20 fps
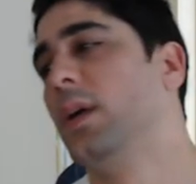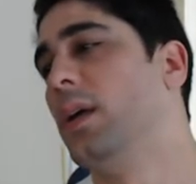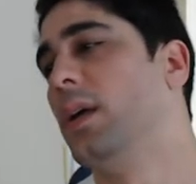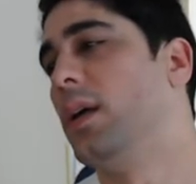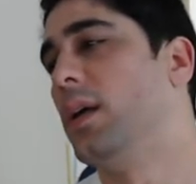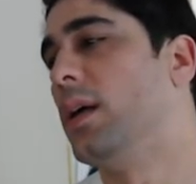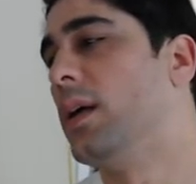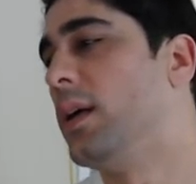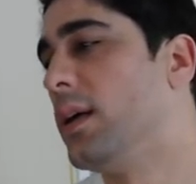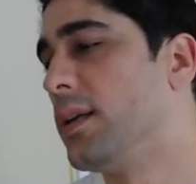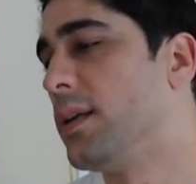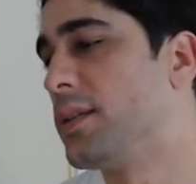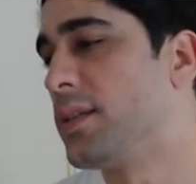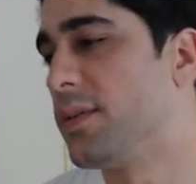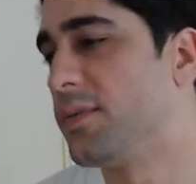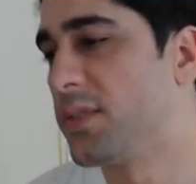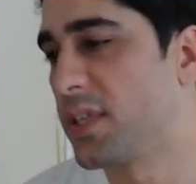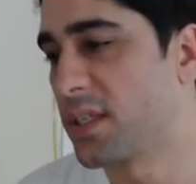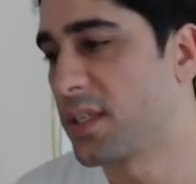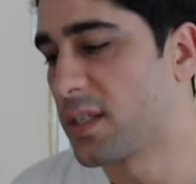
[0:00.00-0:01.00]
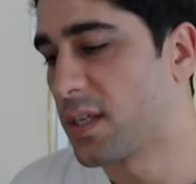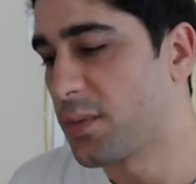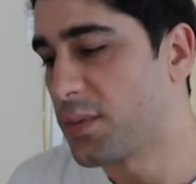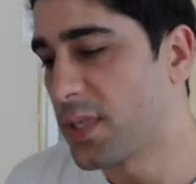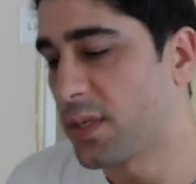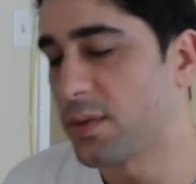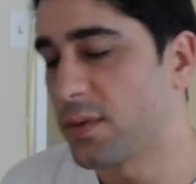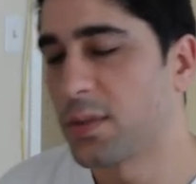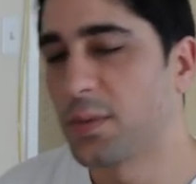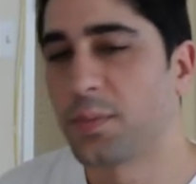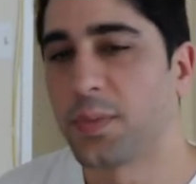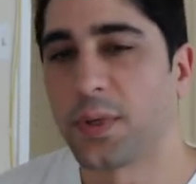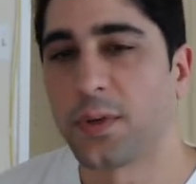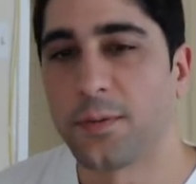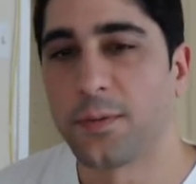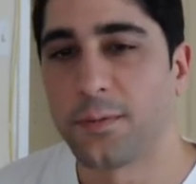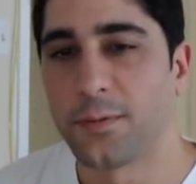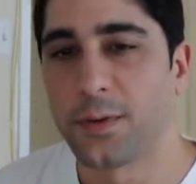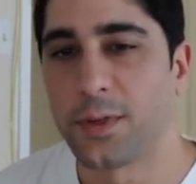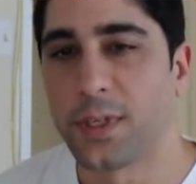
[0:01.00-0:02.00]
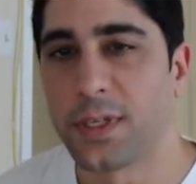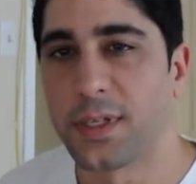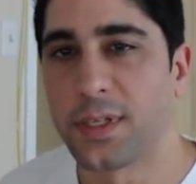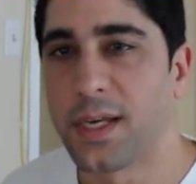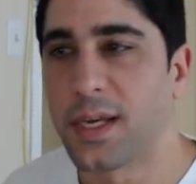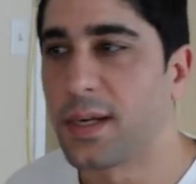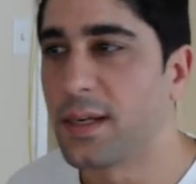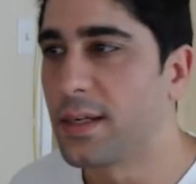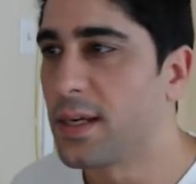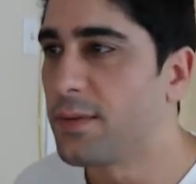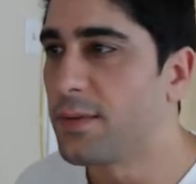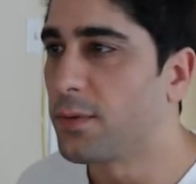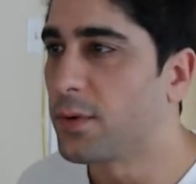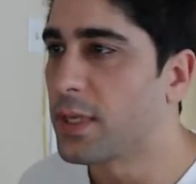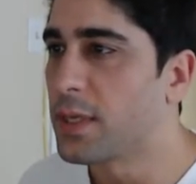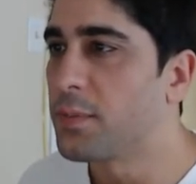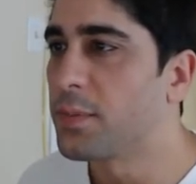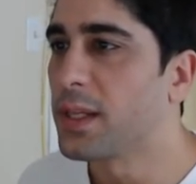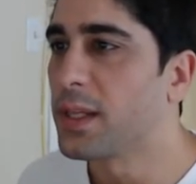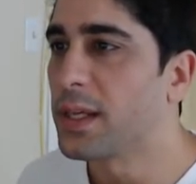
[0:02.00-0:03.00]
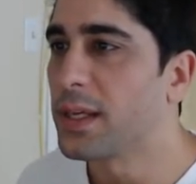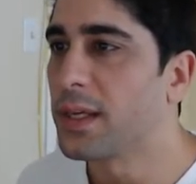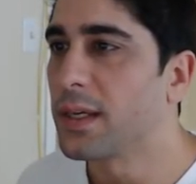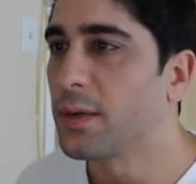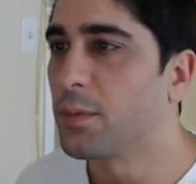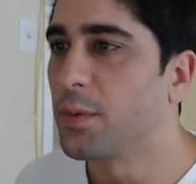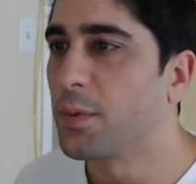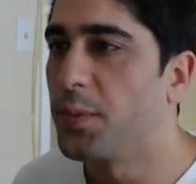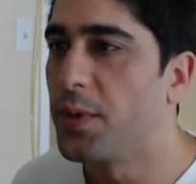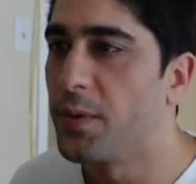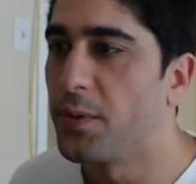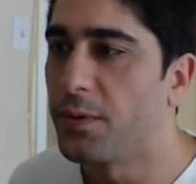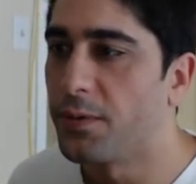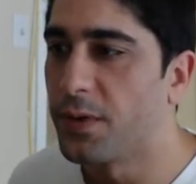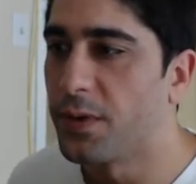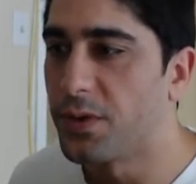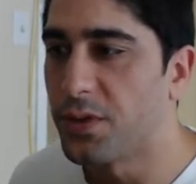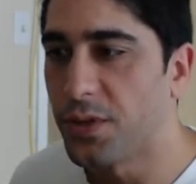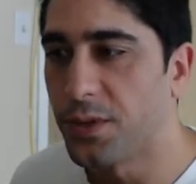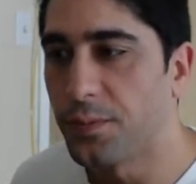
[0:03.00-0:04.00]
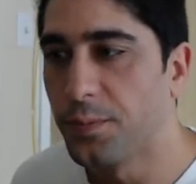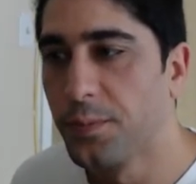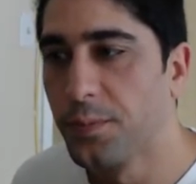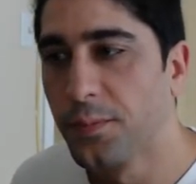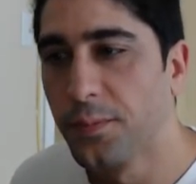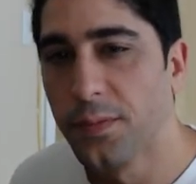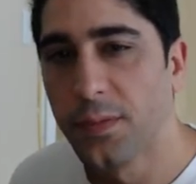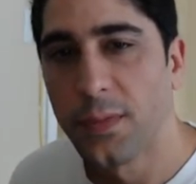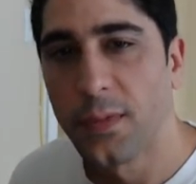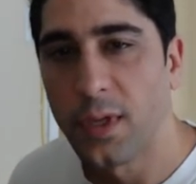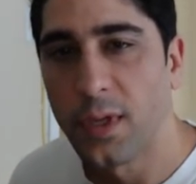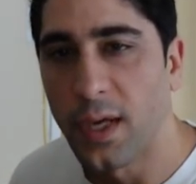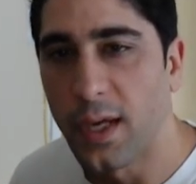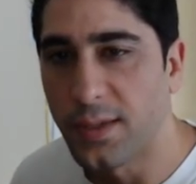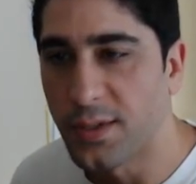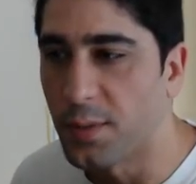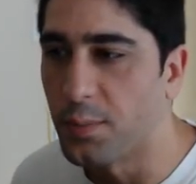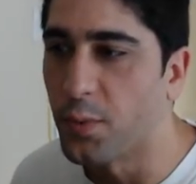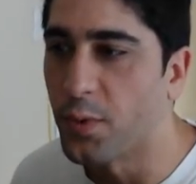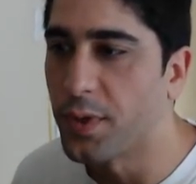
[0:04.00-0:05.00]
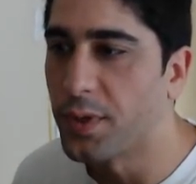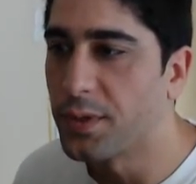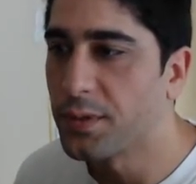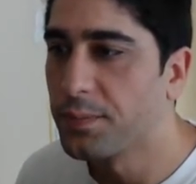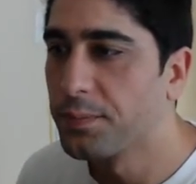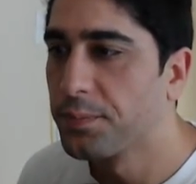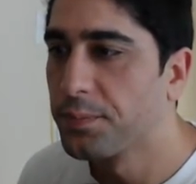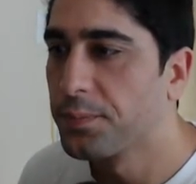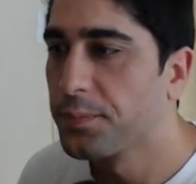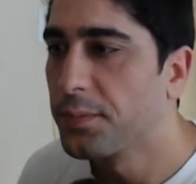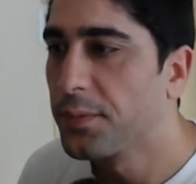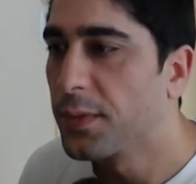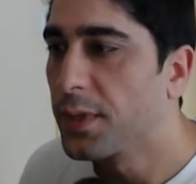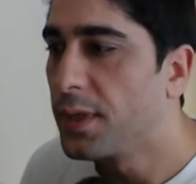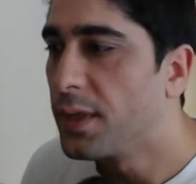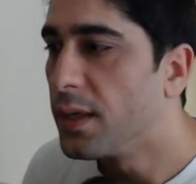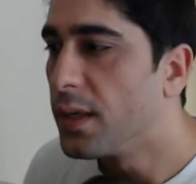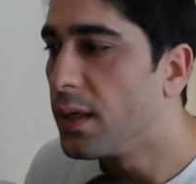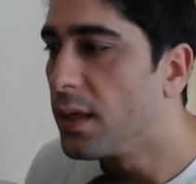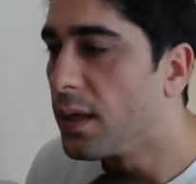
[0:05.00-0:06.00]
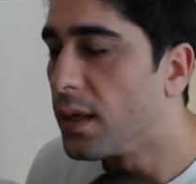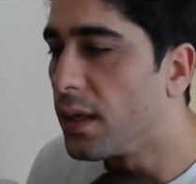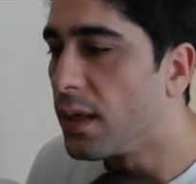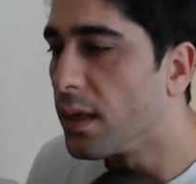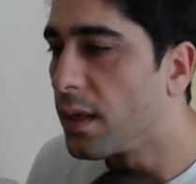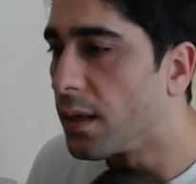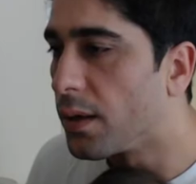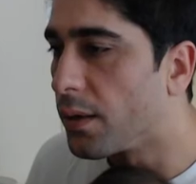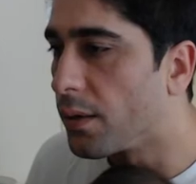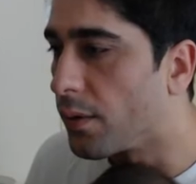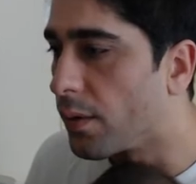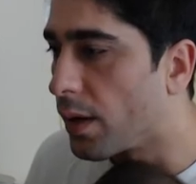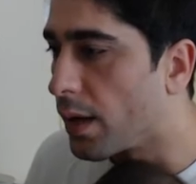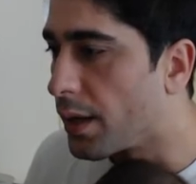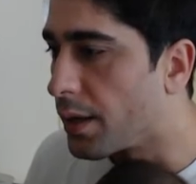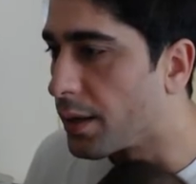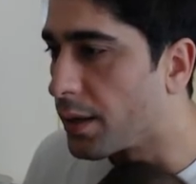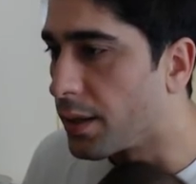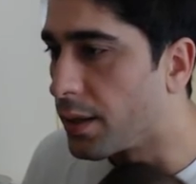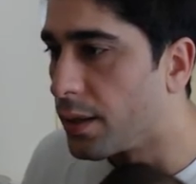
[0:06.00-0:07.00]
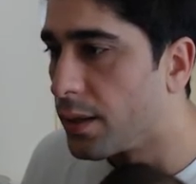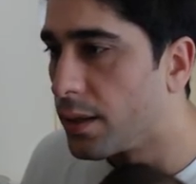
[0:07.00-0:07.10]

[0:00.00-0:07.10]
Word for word: uh, Civ 6 comes out, but hopefully Dan and Dave will keep playing and we'll be able to finish it at some point. Alrighty.